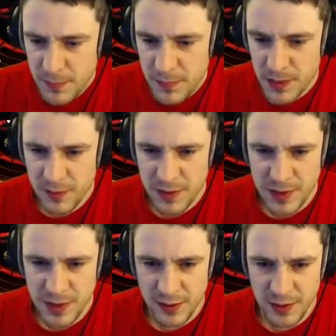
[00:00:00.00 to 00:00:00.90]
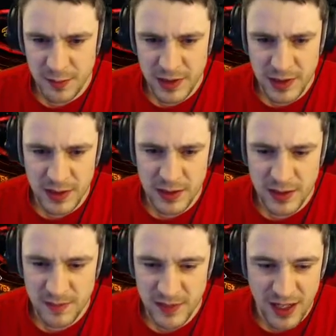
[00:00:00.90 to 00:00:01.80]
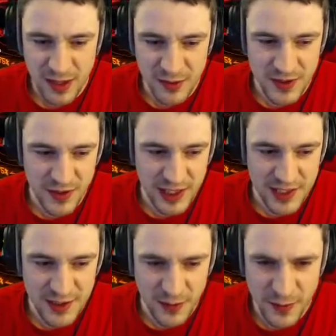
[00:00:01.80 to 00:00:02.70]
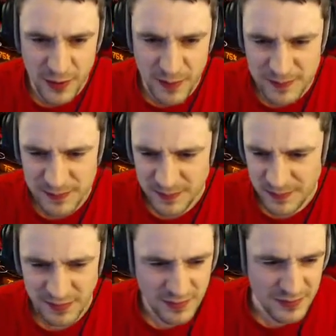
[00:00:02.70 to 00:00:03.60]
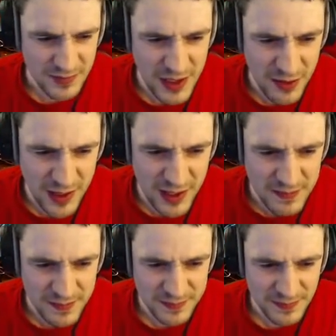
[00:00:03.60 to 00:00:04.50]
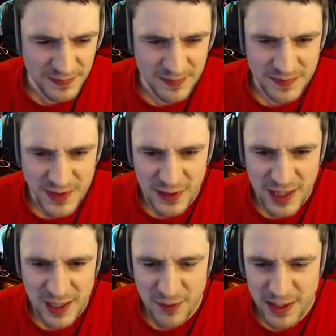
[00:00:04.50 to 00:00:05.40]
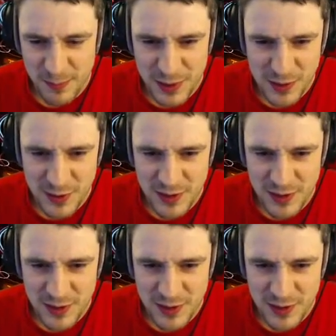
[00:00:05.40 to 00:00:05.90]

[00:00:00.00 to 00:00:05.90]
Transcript: Rightio, let me... oh, sod it, let's go for him. I don't care. I don't care if I get pewed.